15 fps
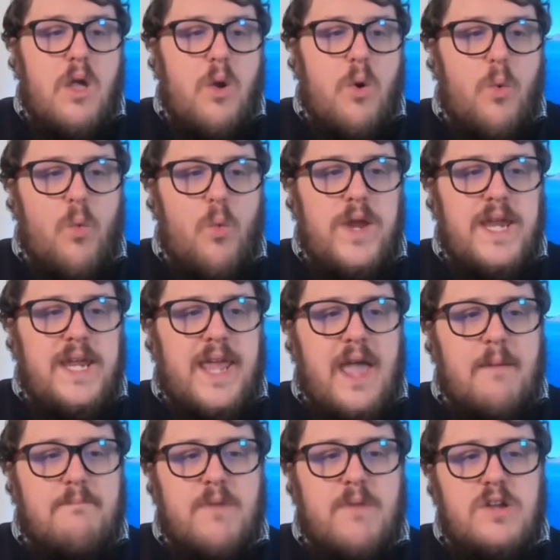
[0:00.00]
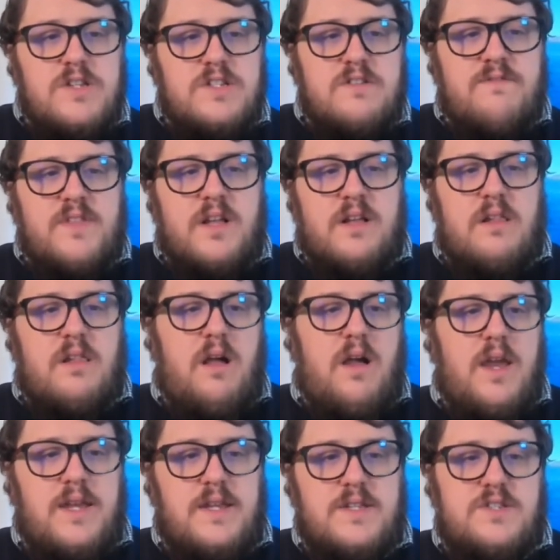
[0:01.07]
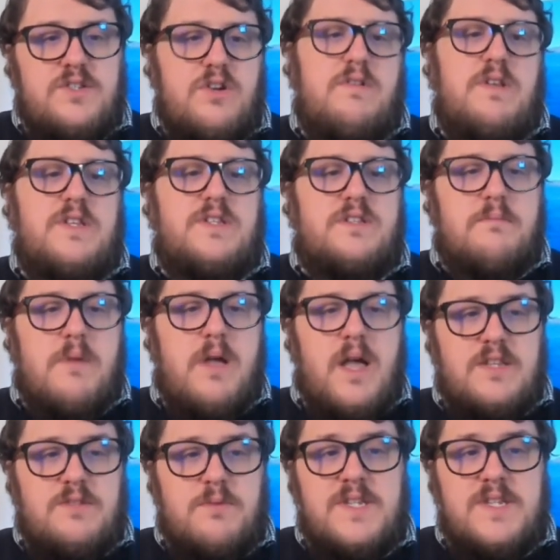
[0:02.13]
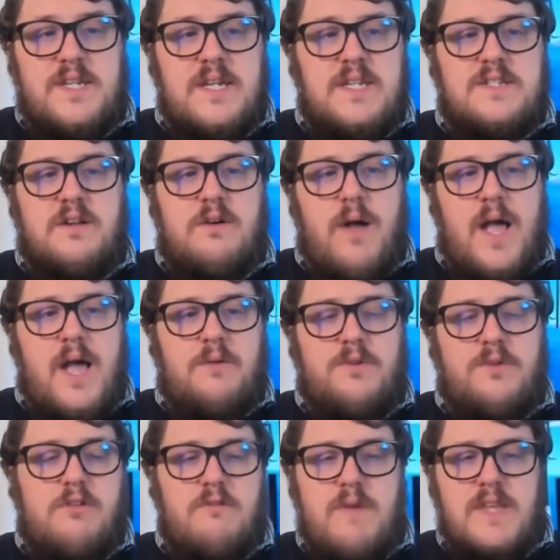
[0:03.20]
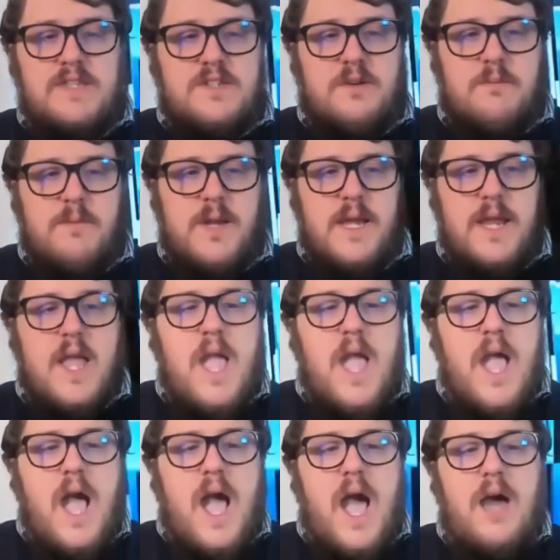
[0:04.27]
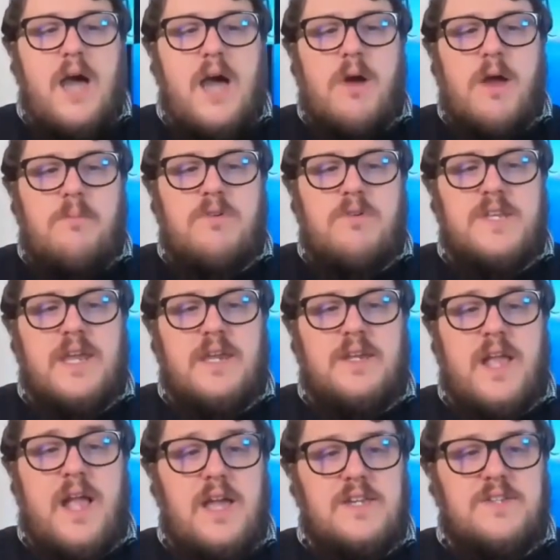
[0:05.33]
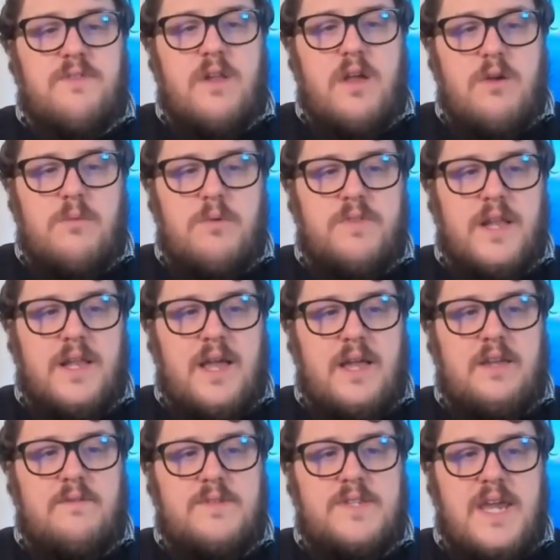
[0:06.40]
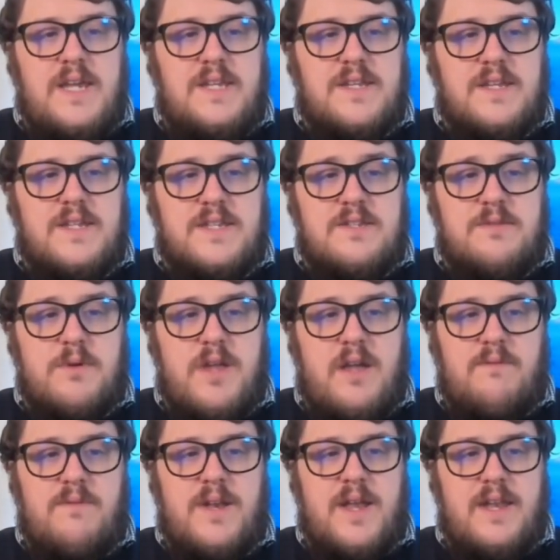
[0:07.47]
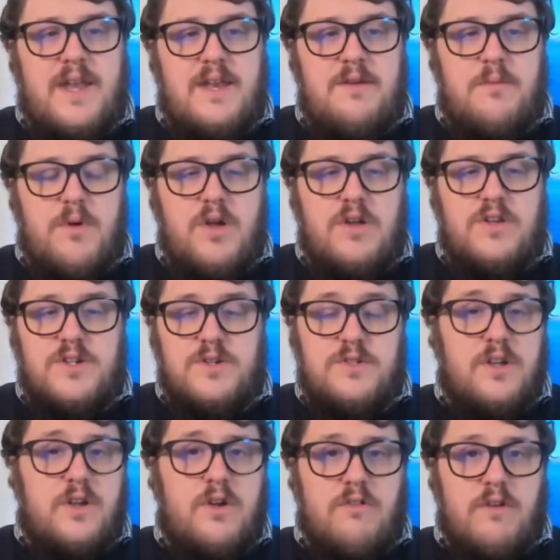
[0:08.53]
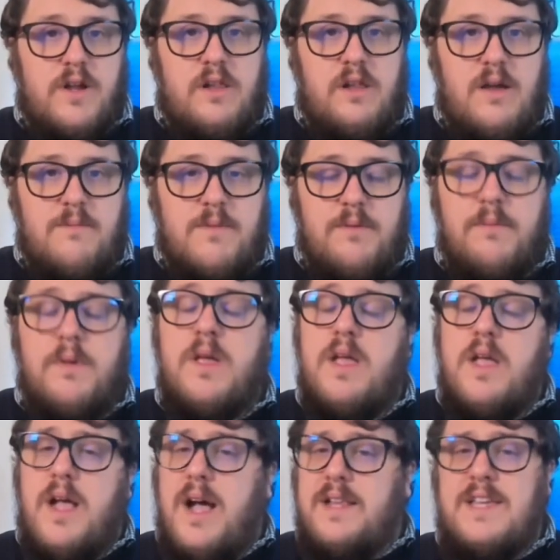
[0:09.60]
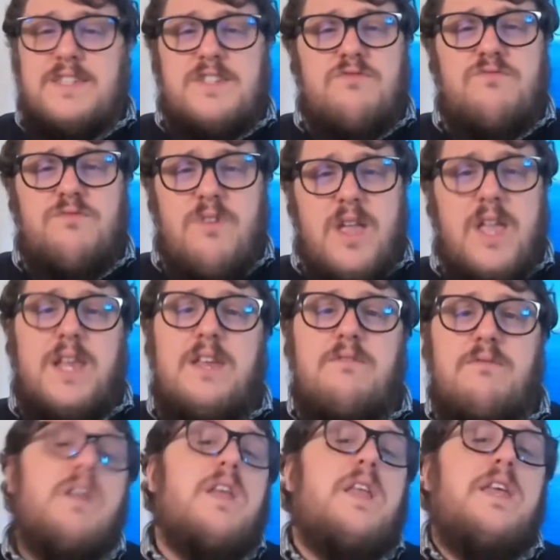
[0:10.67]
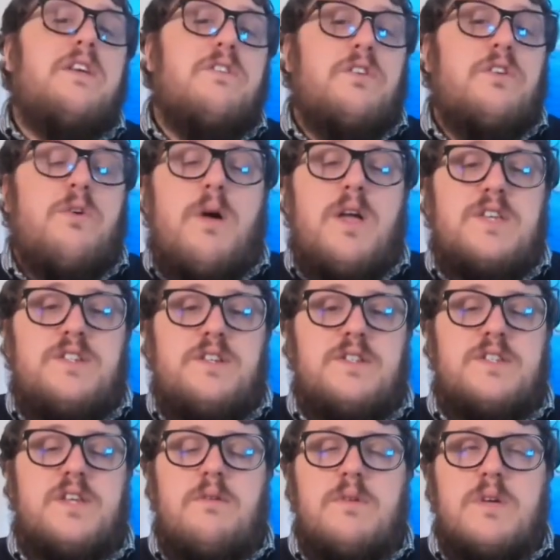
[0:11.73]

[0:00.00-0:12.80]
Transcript: we get most of the clients during summer as we're seasonal outdoor events company. How do I predict cash flow with the lack of data since we haven't had any work due to the current climate? And that's a really, really good question. So